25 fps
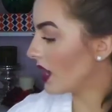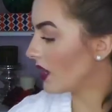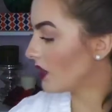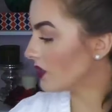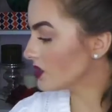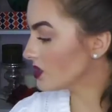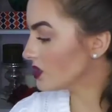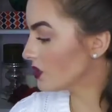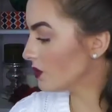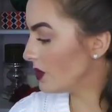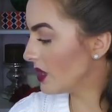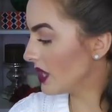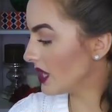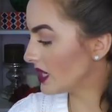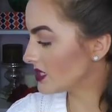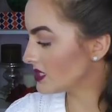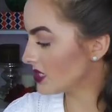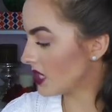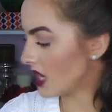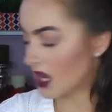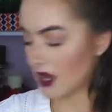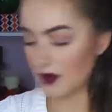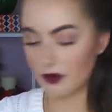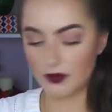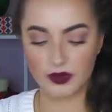I also picked
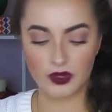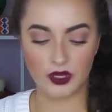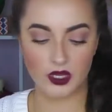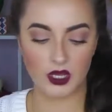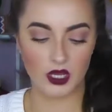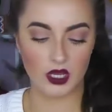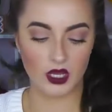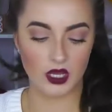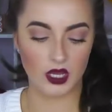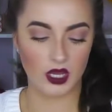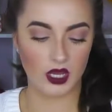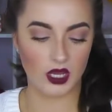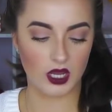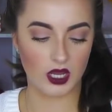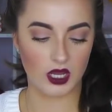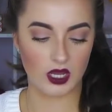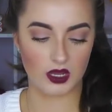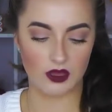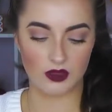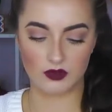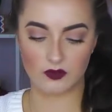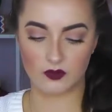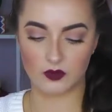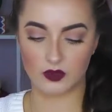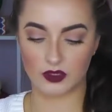up,
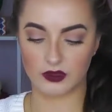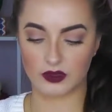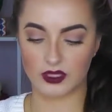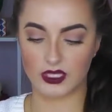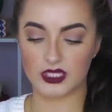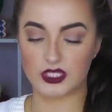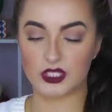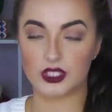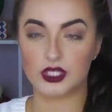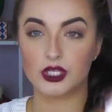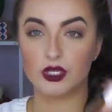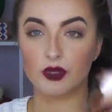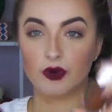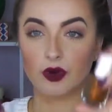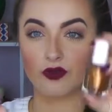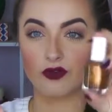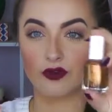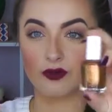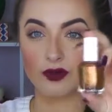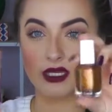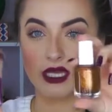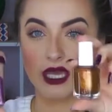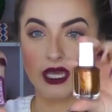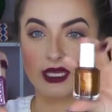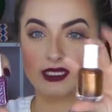well, these two are
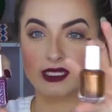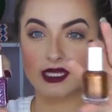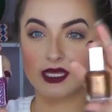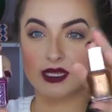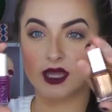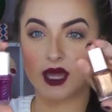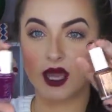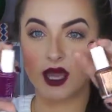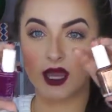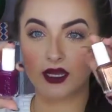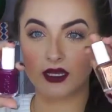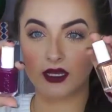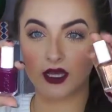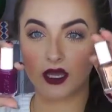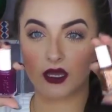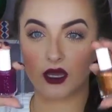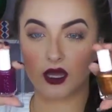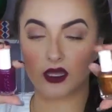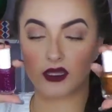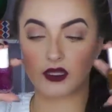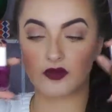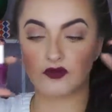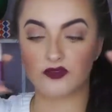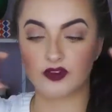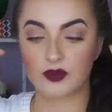from the Essie line. I
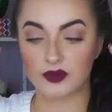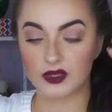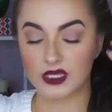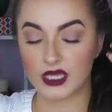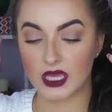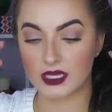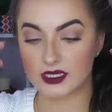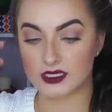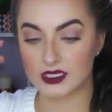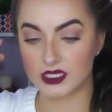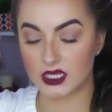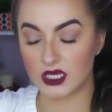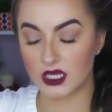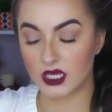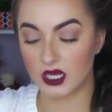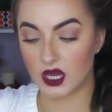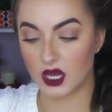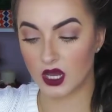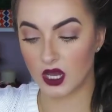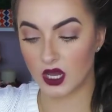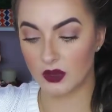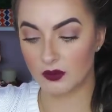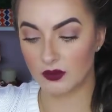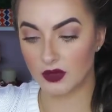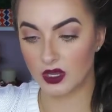got them from the Essie
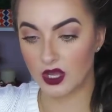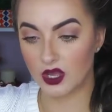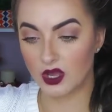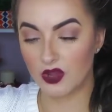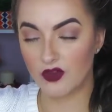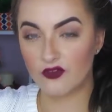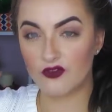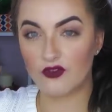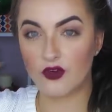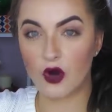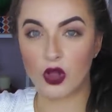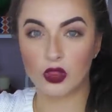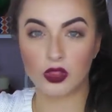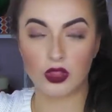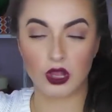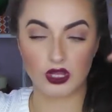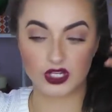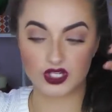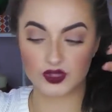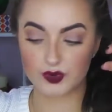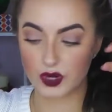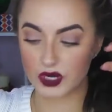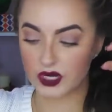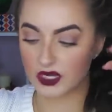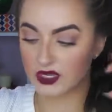fall
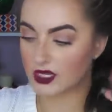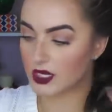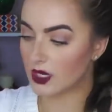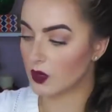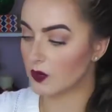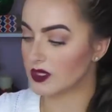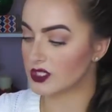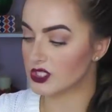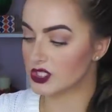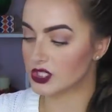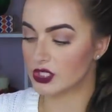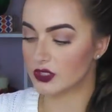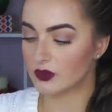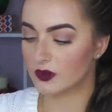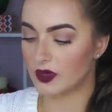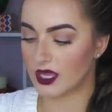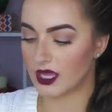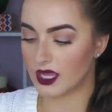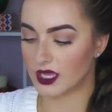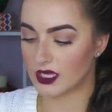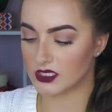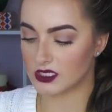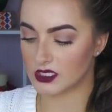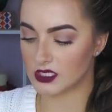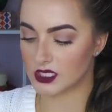launch party that I went to,
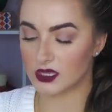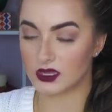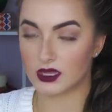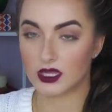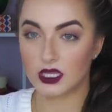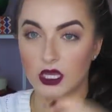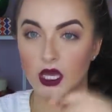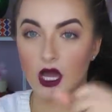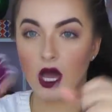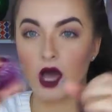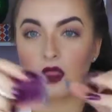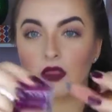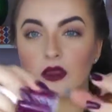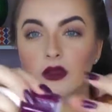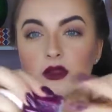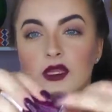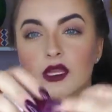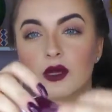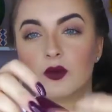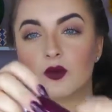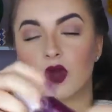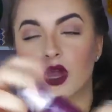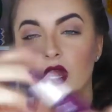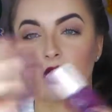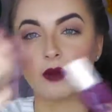and the color
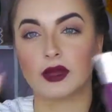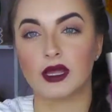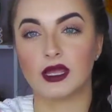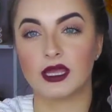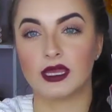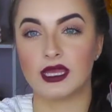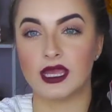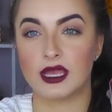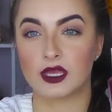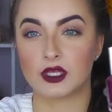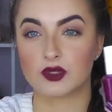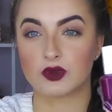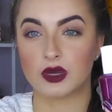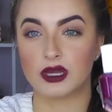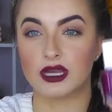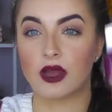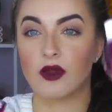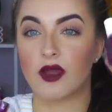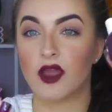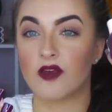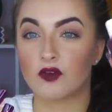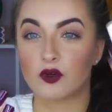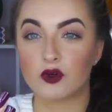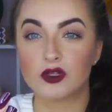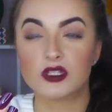that I'm wearing on my nails right
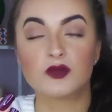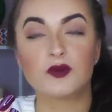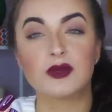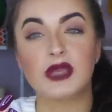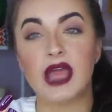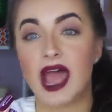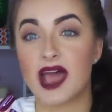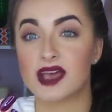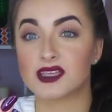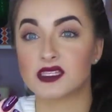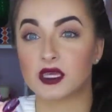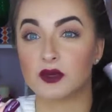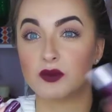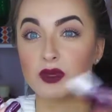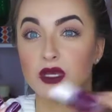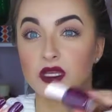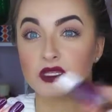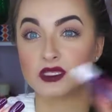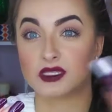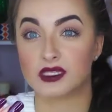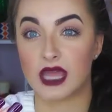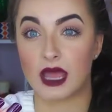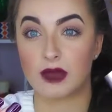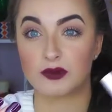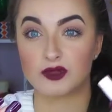now, everyone's been asking me
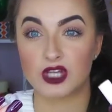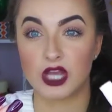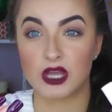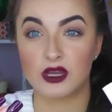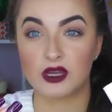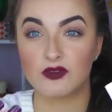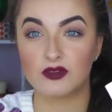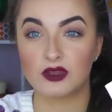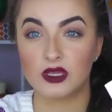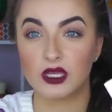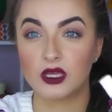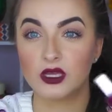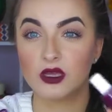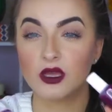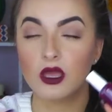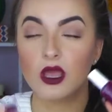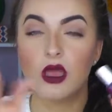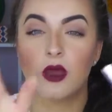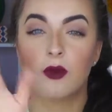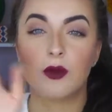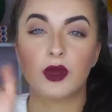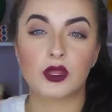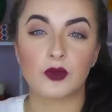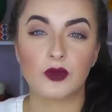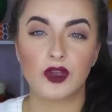on Snapchat and everything.
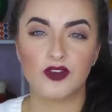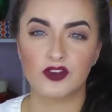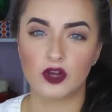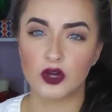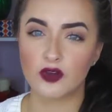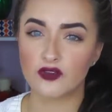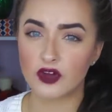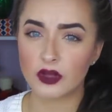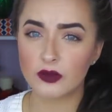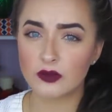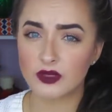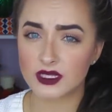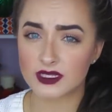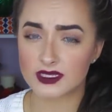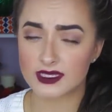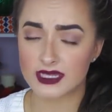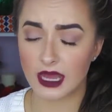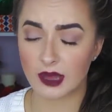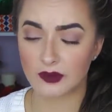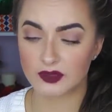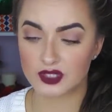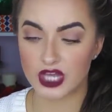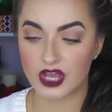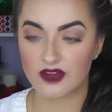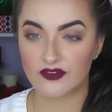By the way, if you don't follow me on
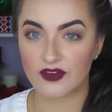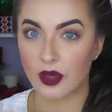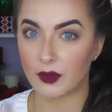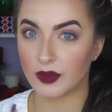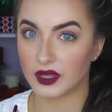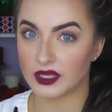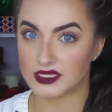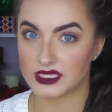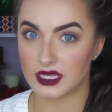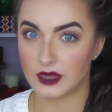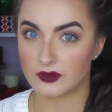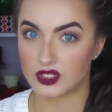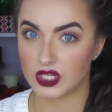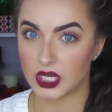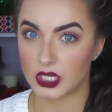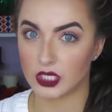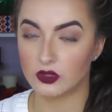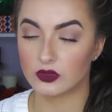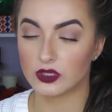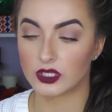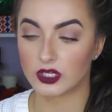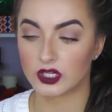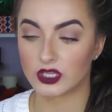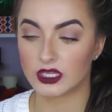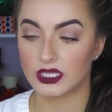Snapchat, follow me on Snapchat.
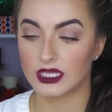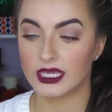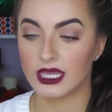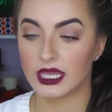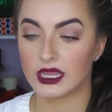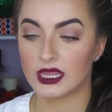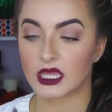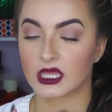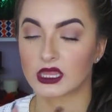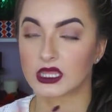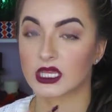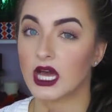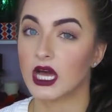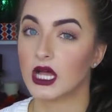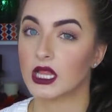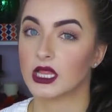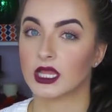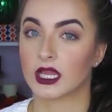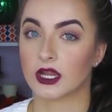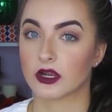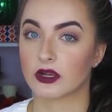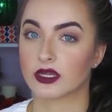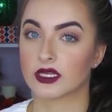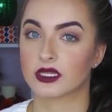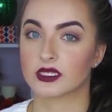You literally get like the
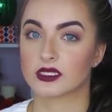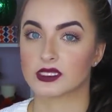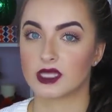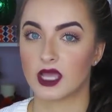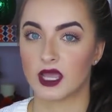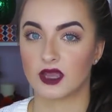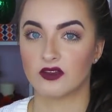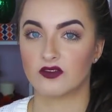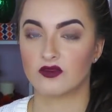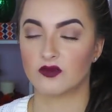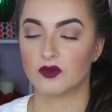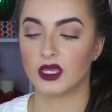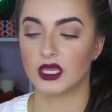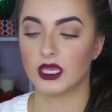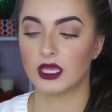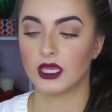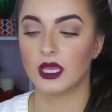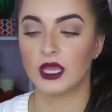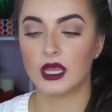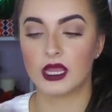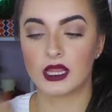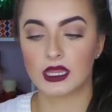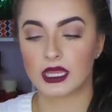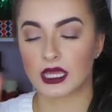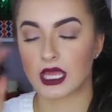hilarious side of me.
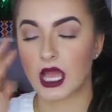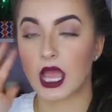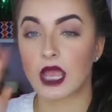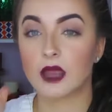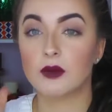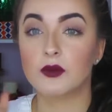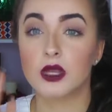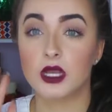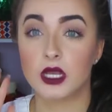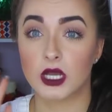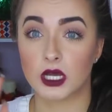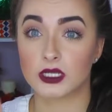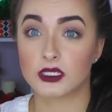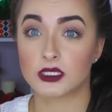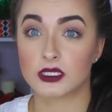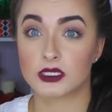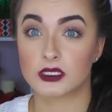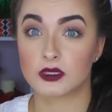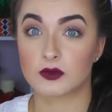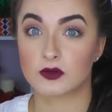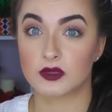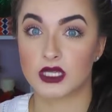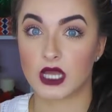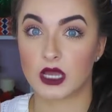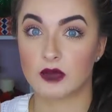Like, I am nuts
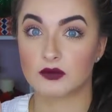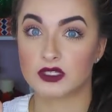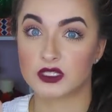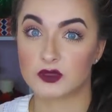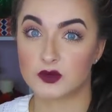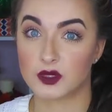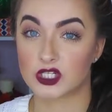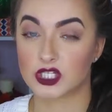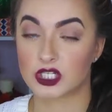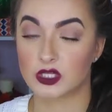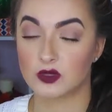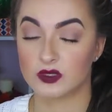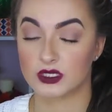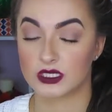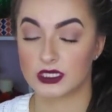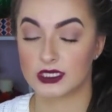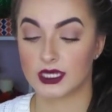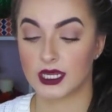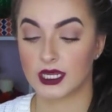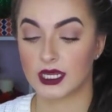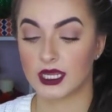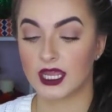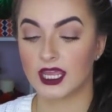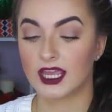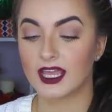sometimes, especially when
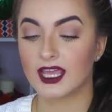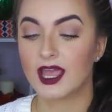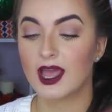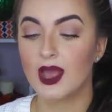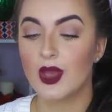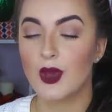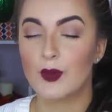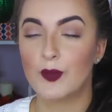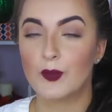studying.